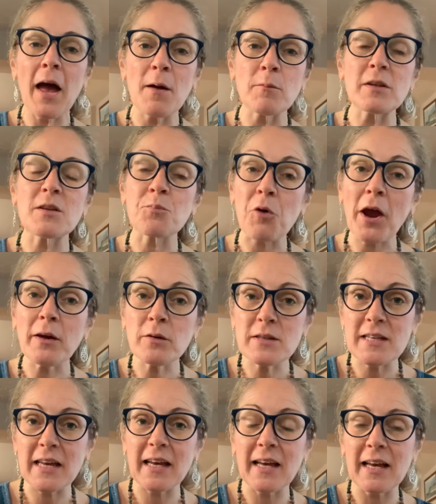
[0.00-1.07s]

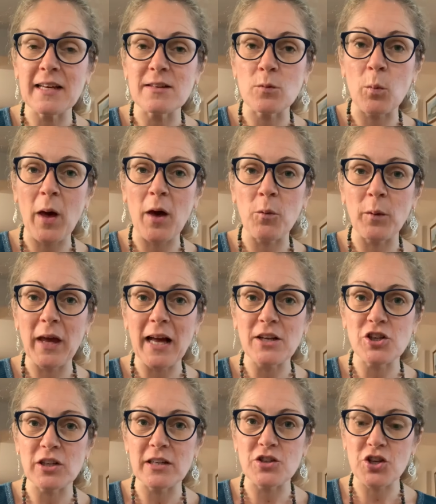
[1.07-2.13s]
sprouting is where we
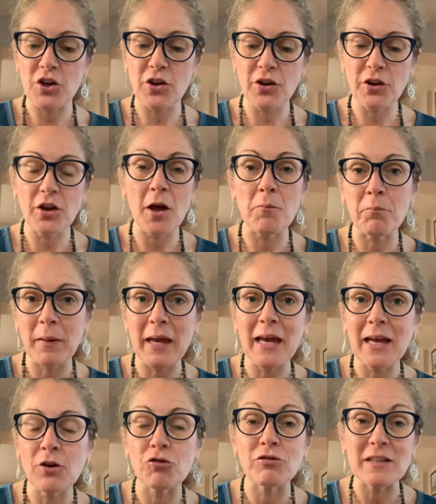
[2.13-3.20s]
actually turn a
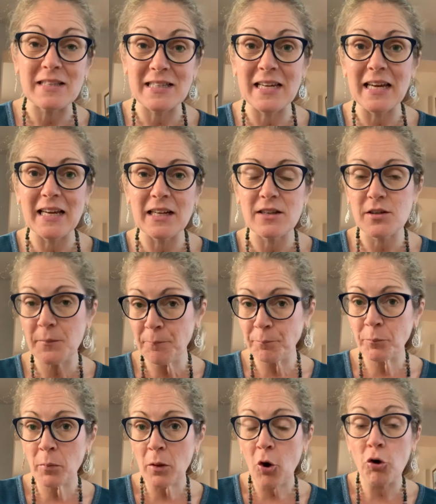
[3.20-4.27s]
bean or a seed
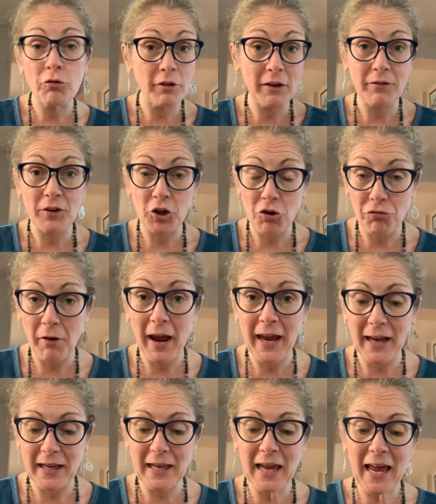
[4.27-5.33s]
or even a
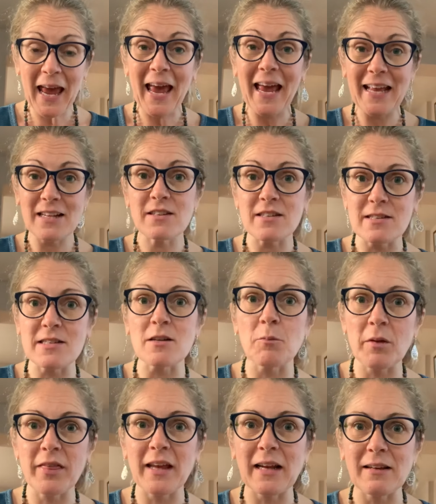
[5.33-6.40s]
grain into
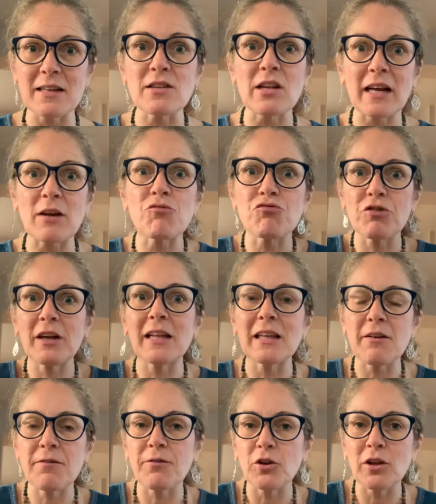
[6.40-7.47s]
something that's like really
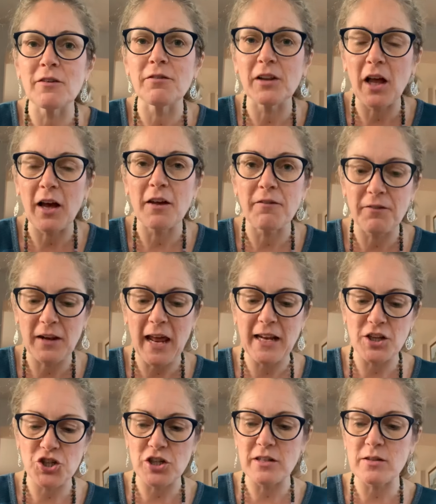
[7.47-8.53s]
full of life and
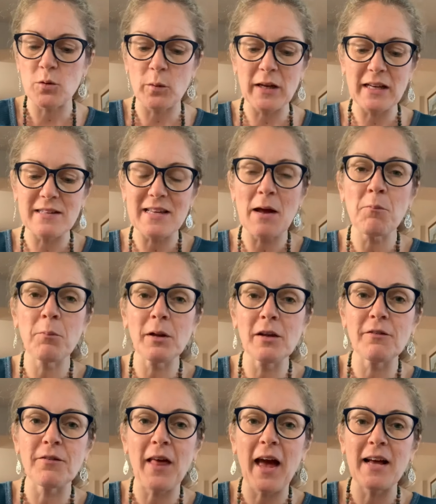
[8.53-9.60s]
energy. So an example
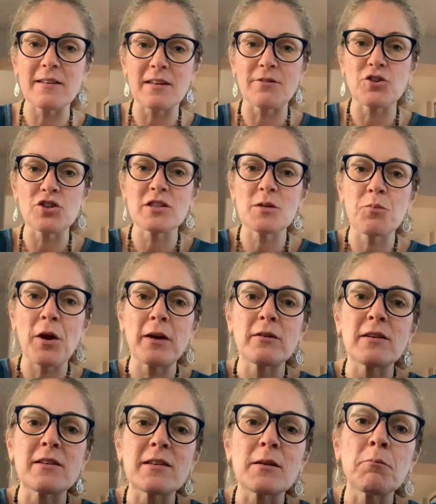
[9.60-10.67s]
of that is I've just
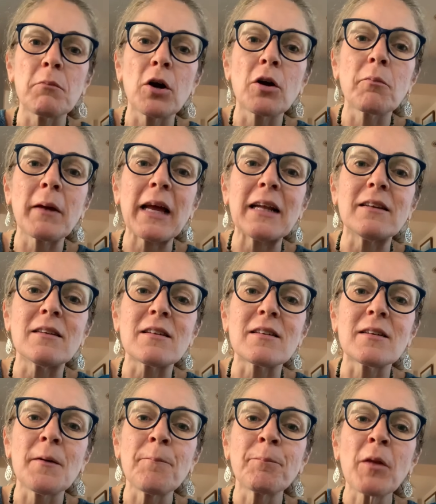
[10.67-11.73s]
sprouted some mung
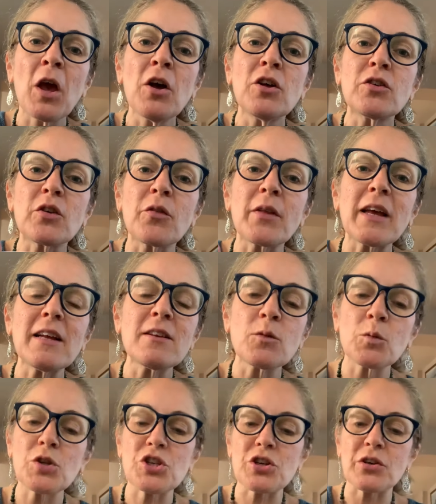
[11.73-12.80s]
beans. So these
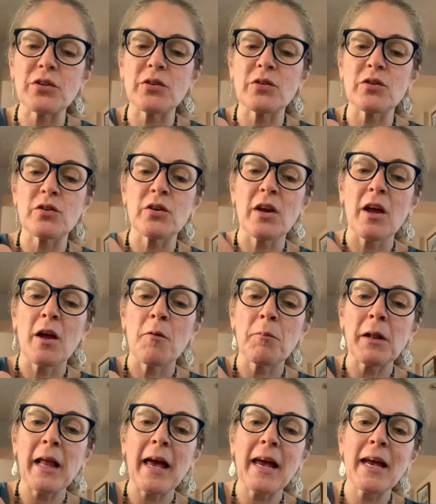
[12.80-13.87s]
were just
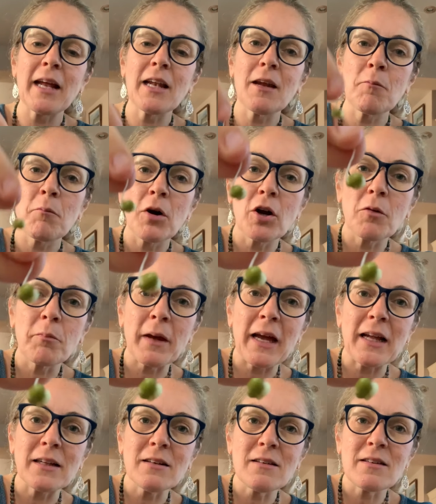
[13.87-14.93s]
plain mung
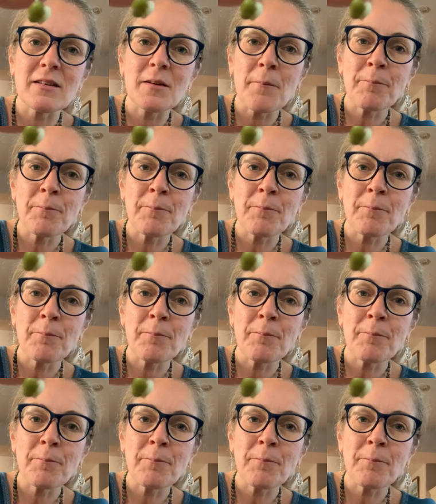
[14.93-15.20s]
beans